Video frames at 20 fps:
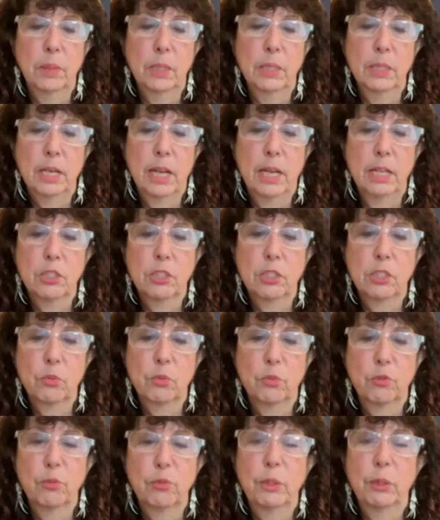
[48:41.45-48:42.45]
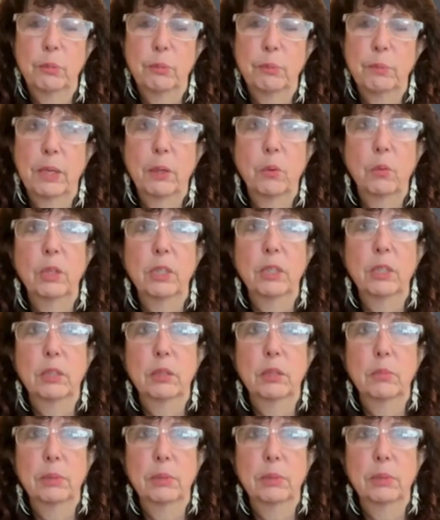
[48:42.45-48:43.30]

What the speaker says: not just by what the